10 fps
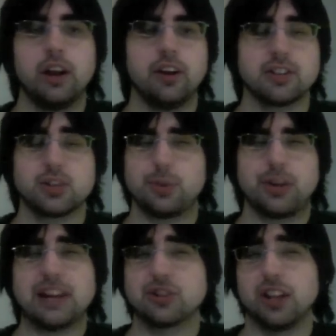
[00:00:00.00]
or
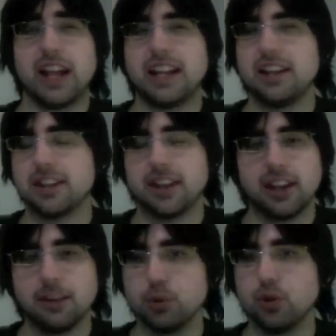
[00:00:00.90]
supernatural anything
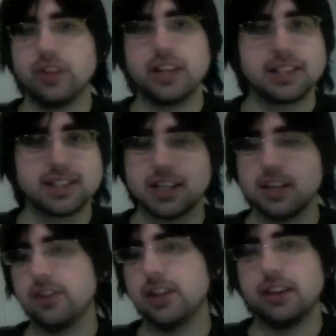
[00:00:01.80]
in movies,
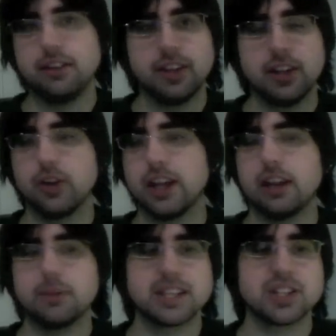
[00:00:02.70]
TV, video games.